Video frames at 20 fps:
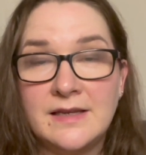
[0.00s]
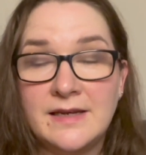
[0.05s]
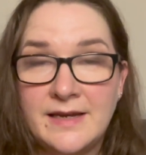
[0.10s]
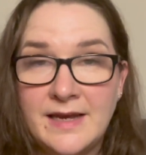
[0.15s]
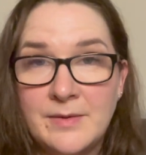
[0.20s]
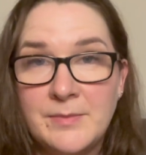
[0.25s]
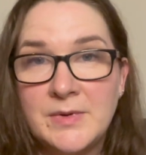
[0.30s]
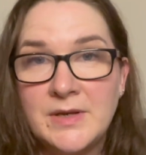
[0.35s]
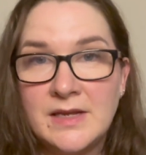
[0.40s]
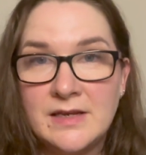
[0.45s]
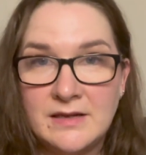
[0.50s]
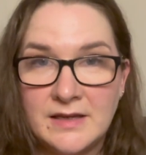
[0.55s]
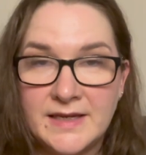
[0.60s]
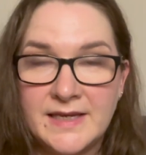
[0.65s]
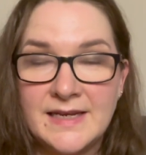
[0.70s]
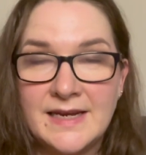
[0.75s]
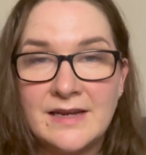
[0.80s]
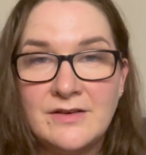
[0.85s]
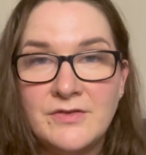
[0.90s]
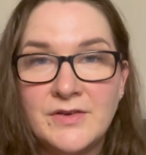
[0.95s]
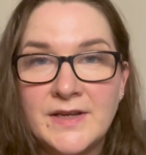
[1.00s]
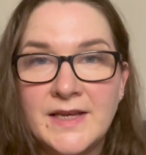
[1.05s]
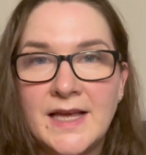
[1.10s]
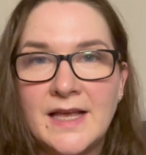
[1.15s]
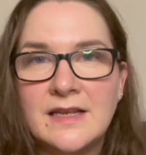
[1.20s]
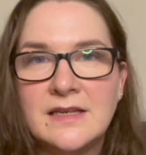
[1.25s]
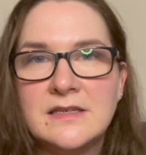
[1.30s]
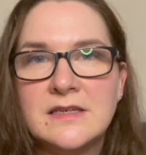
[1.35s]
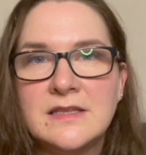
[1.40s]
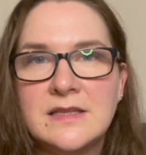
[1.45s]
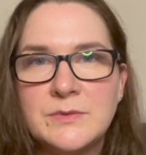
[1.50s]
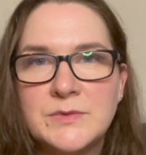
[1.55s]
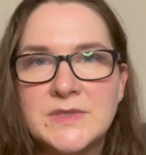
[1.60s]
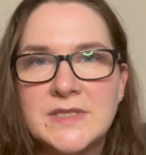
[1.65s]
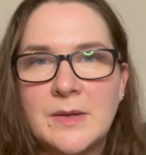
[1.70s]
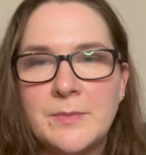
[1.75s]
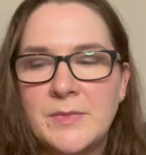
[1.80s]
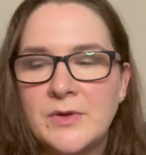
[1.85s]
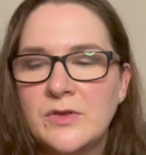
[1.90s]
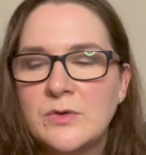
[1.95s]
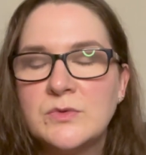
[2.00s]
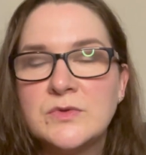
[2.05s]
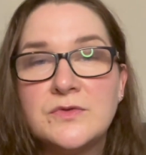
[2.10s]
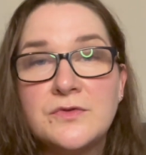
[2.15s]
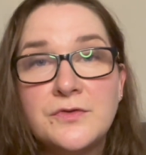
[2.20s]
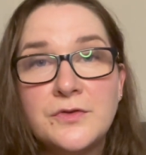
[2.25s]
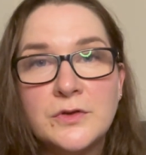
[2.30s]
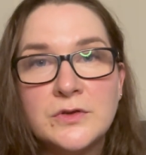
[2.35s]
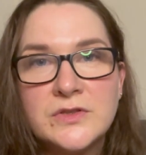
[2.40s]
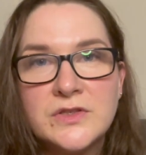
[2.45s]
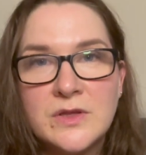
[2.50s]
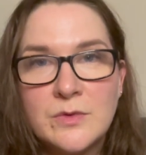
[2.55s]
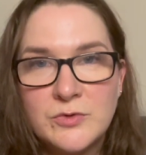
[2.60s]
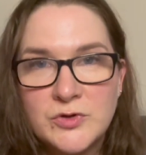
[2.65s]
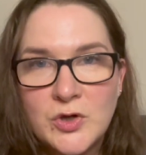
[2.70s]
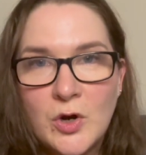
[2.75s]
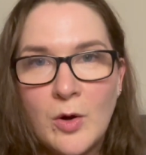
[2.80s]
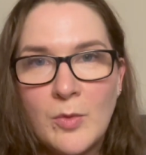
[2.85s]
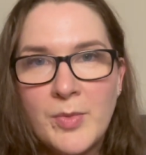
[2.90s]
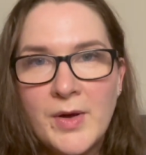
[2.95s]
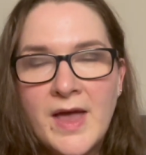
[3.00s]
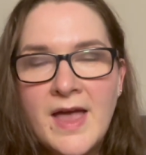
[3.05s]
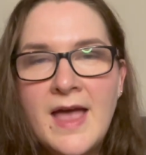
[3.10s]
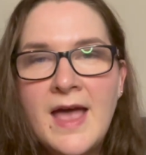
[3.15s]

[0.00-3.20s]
like came in like an advent calendar that was 10 mil, that was full to the top,